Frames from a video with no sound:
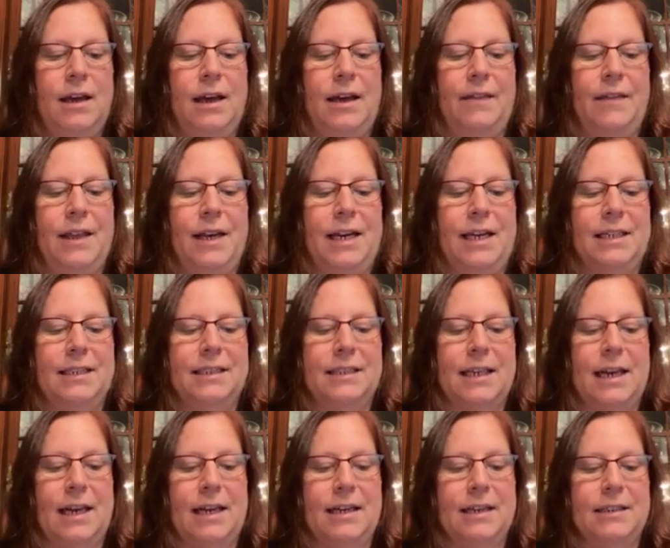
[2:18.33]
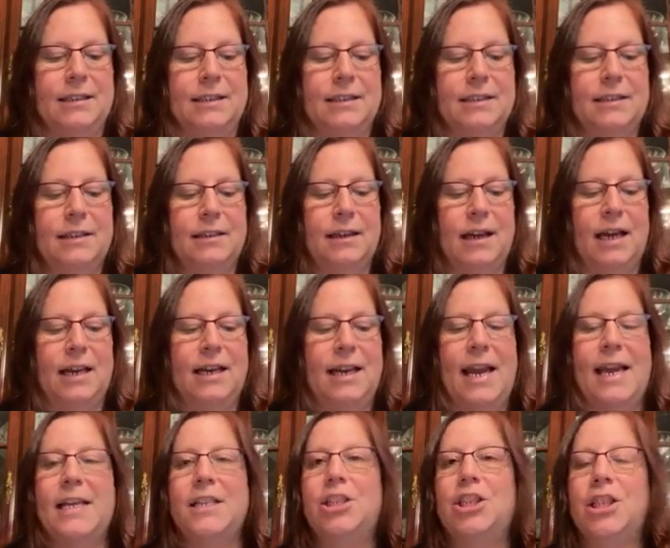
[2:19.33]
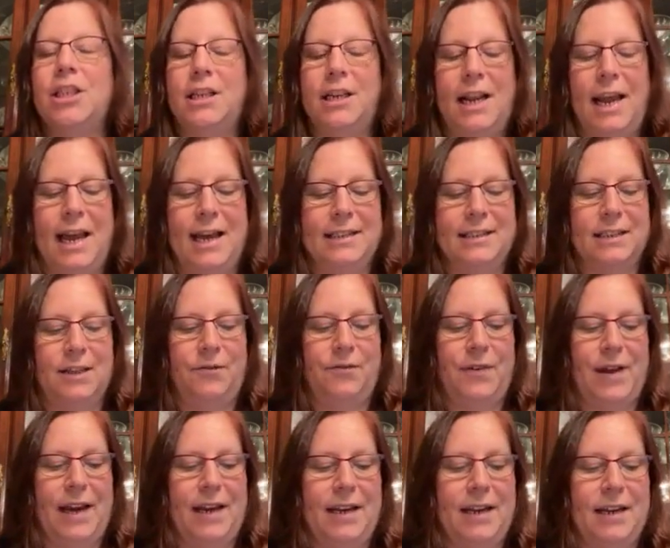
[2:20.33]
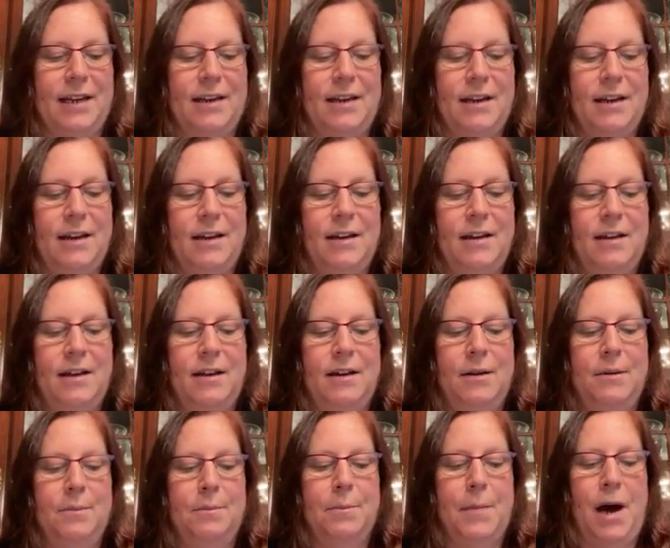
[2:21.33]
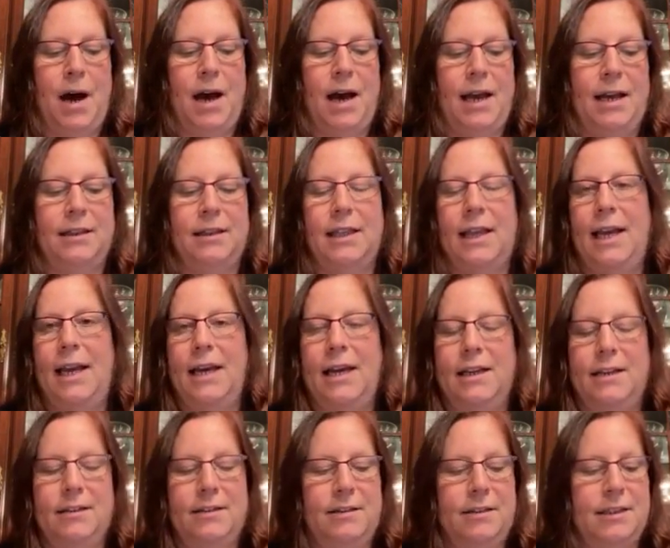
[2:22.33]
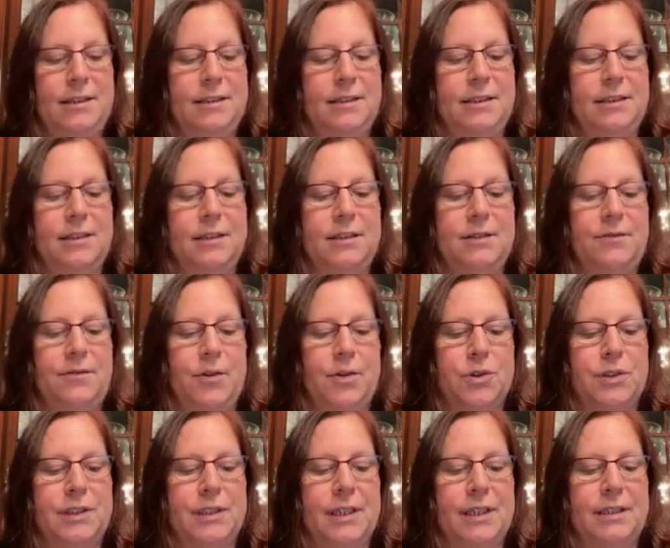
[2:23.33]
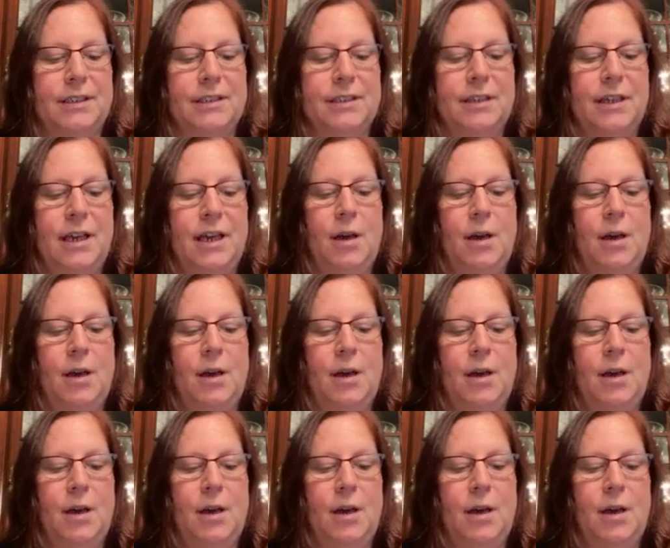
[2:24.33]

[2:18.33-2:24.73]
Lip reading: And then he says, a nation has invaded my land. This is verse 6.